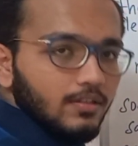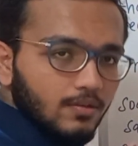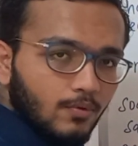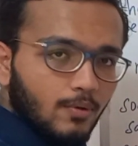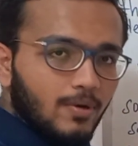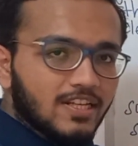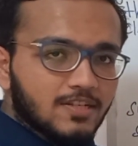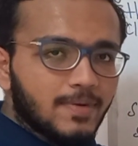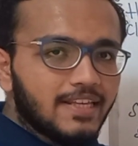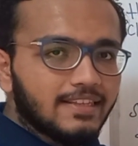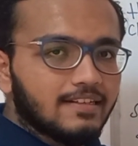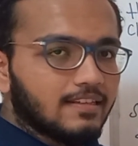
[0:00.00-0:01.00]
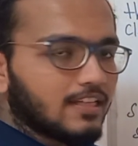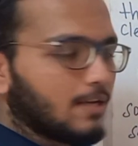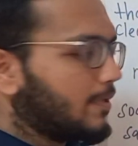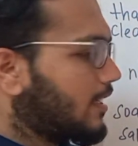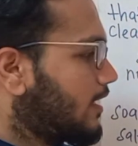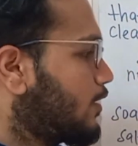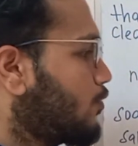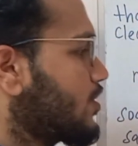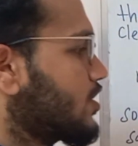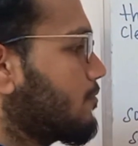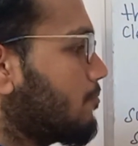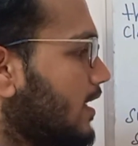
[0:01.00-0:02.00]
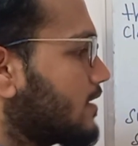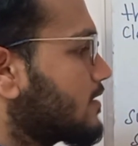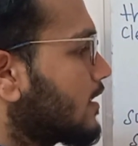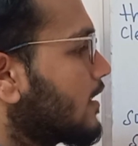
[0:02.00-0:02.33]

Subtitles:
we will explain that in the chemical equation. But